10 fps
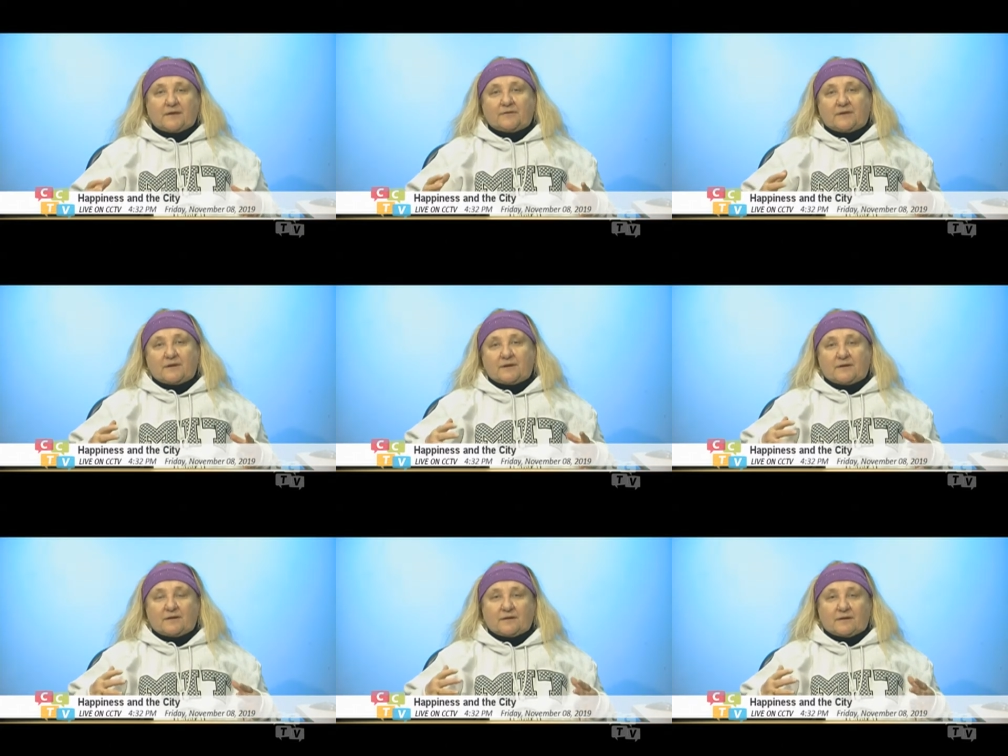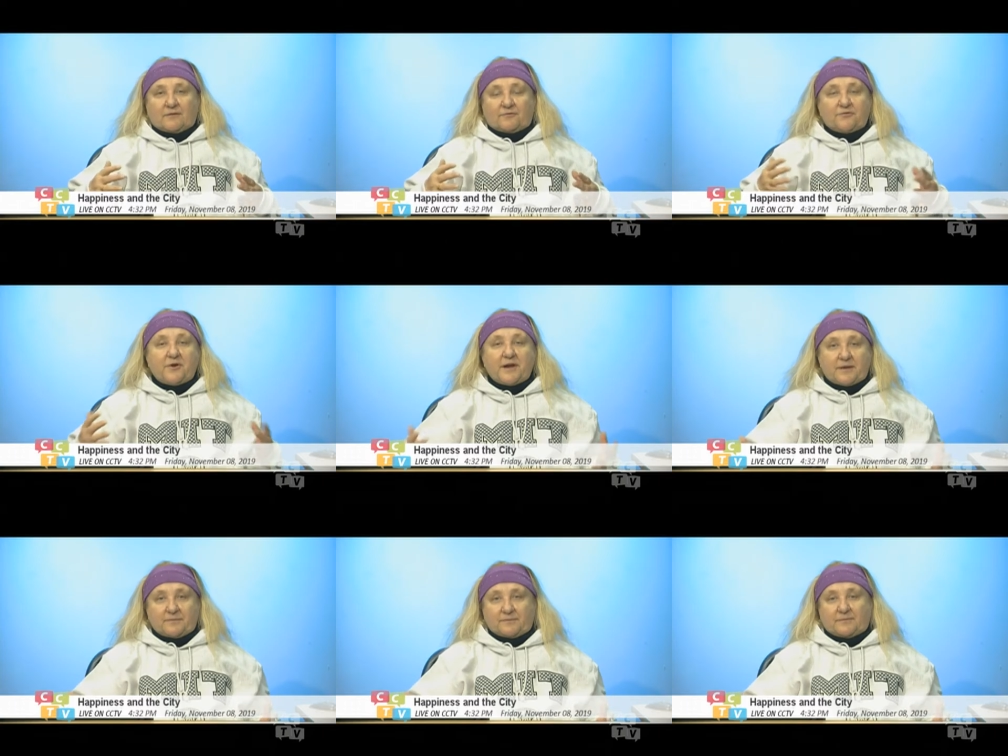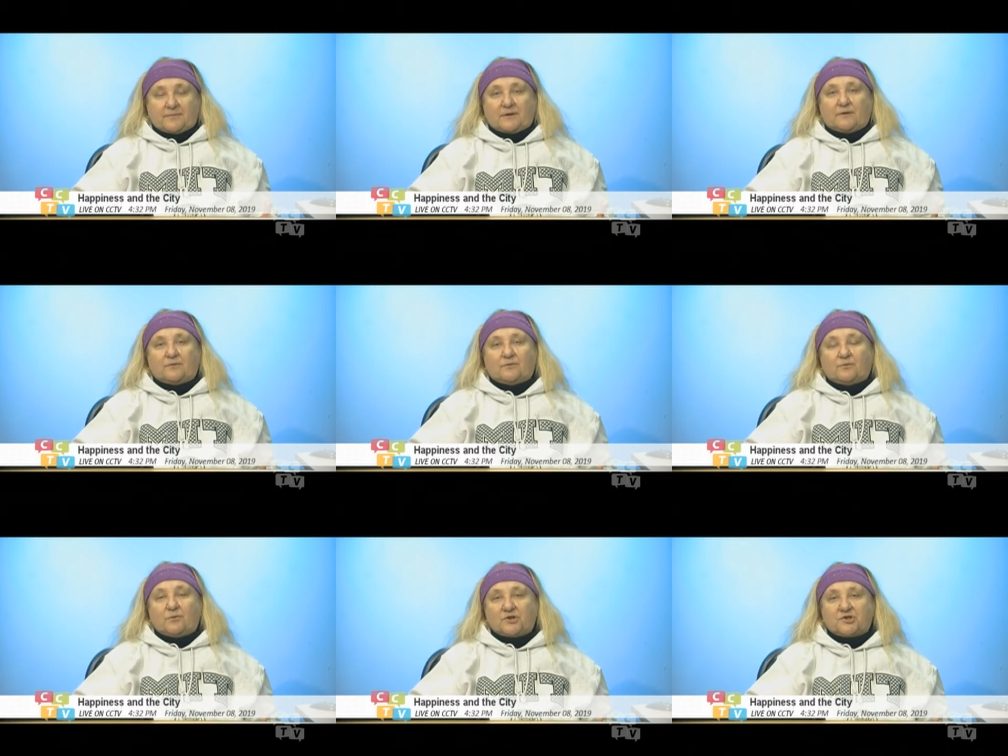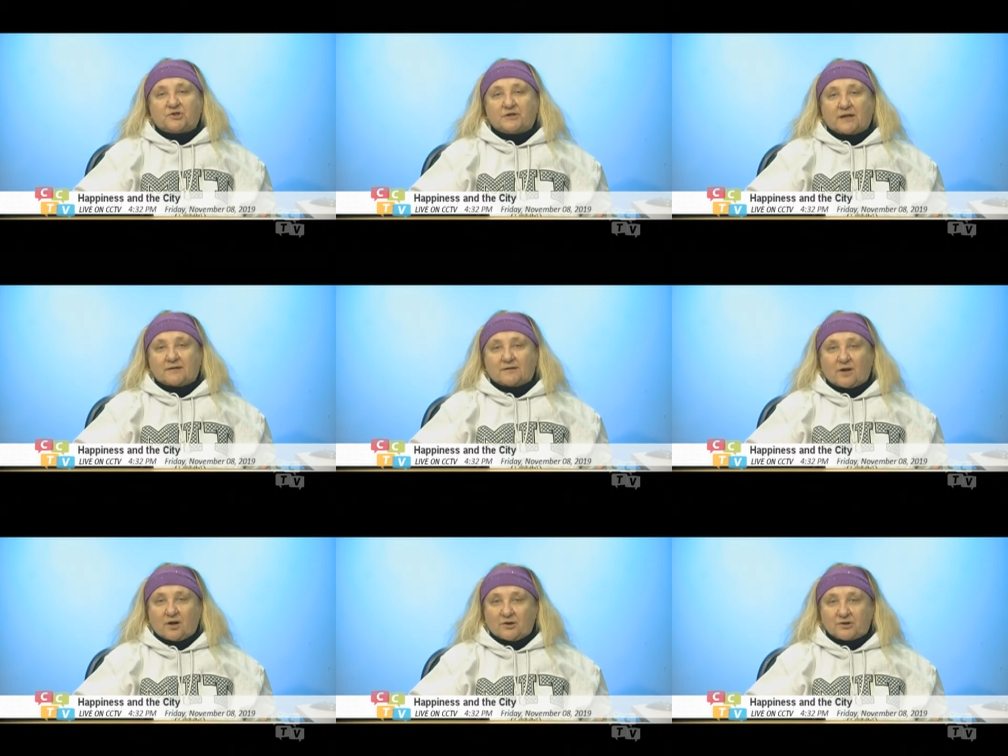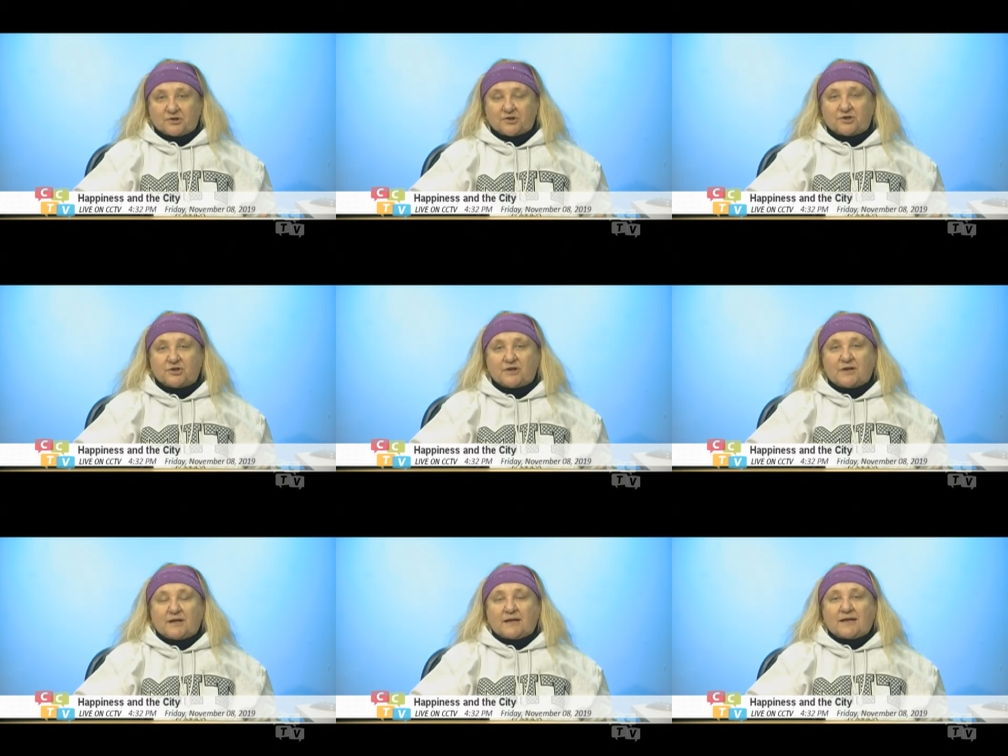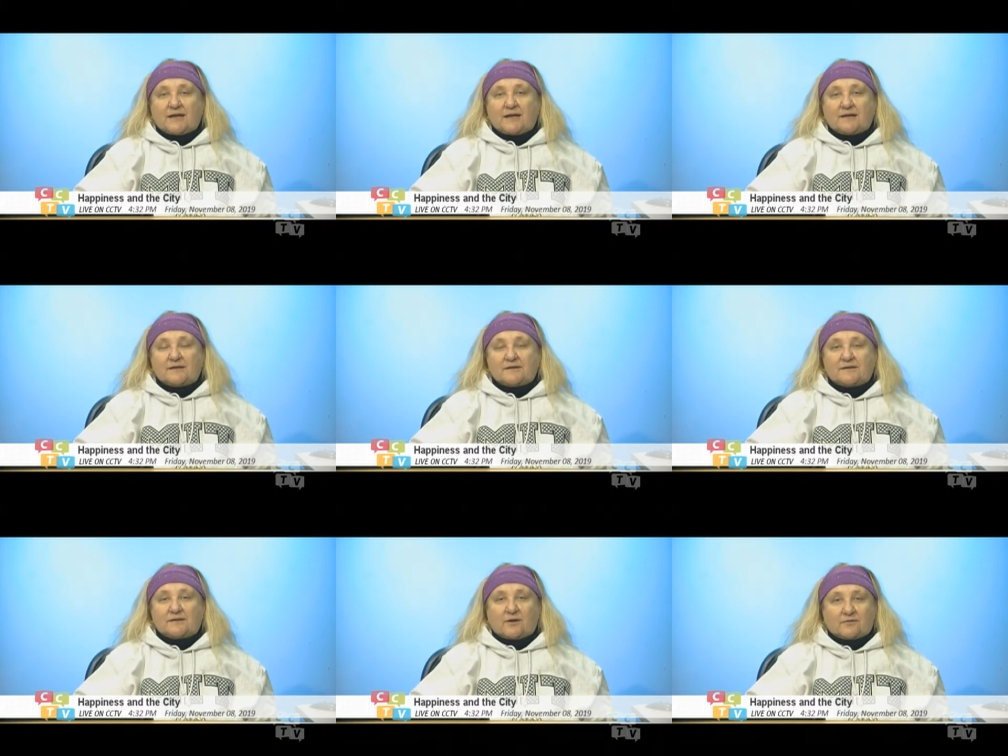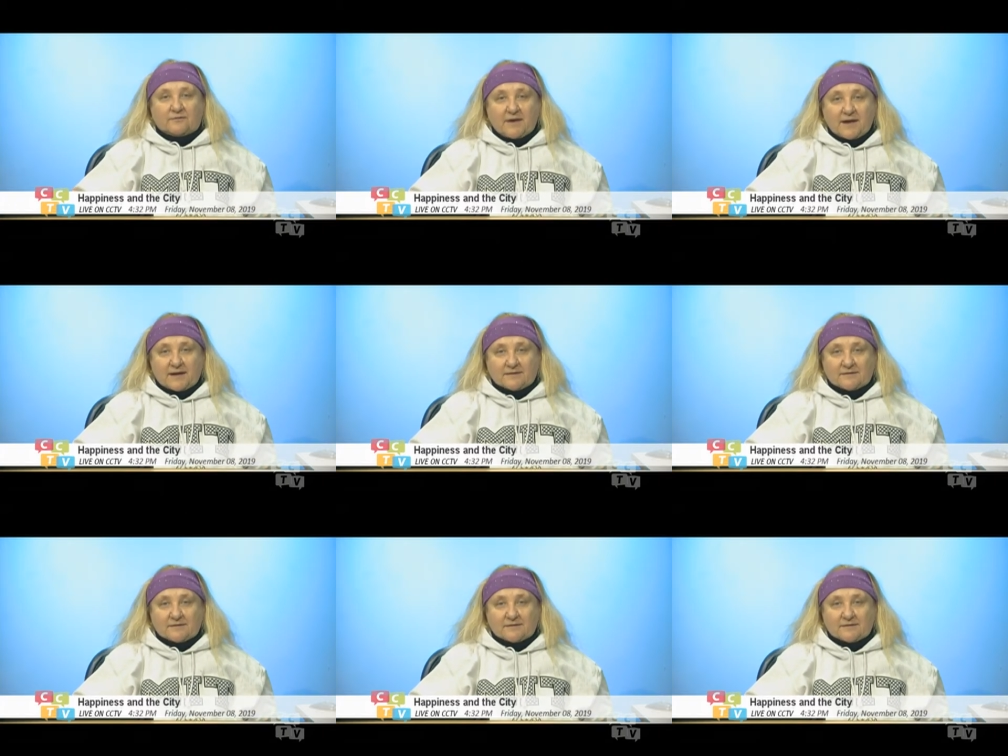the frame in which that knowledge is conveyed.